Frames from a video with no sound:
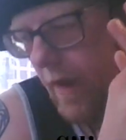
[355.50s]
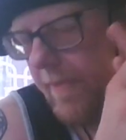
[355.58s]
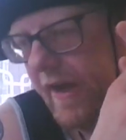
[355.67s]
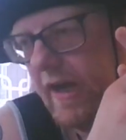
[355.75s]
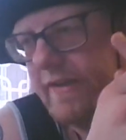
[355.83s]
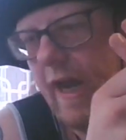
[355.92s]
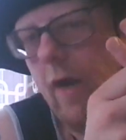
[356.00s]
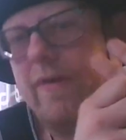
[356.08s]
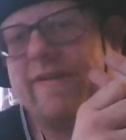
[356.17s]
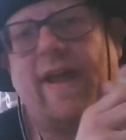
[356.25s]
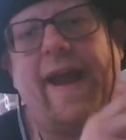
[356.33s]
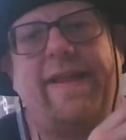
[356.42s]
because I
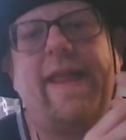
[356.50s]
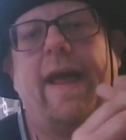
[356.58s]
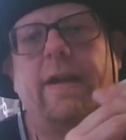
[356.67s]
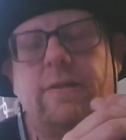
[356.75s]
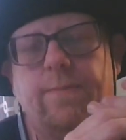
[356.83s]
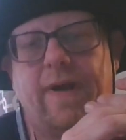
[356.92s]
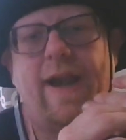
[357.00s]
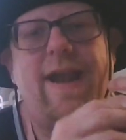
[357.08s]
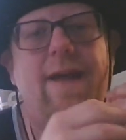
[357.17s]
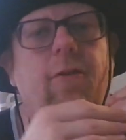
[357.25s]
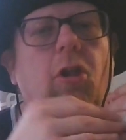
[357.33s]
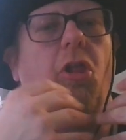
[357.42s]
always liked Edge, but I
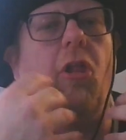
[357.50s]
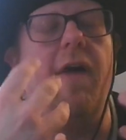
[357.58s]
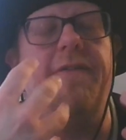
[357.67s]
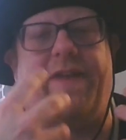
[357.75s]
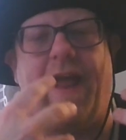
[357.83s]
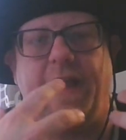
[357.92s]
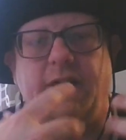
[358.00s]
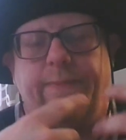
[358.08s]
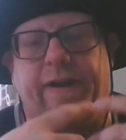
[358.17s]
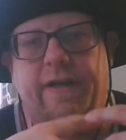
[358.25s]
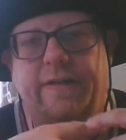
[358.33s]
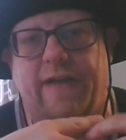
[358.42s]
never loved Edge,
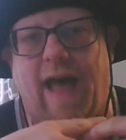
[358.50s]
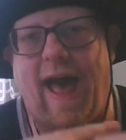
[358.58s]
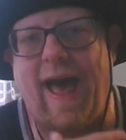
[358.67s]
because